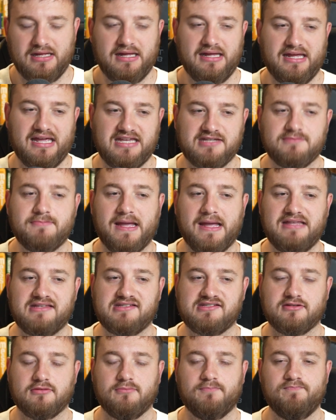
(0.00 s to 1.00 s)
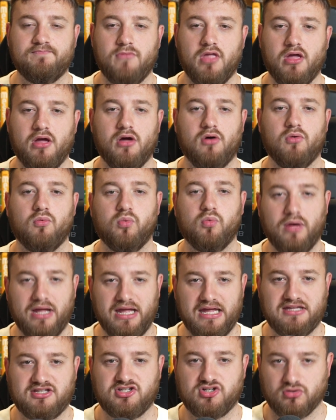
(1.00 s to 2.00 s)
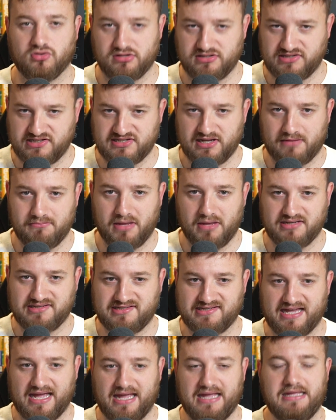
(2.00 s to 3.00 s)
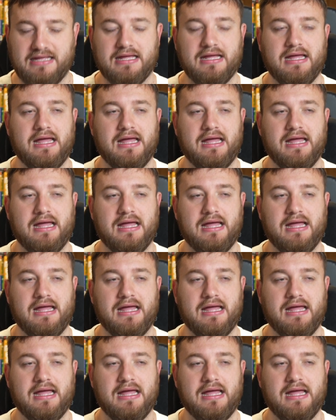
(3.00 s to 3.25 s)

He's made some weird choices, I must say.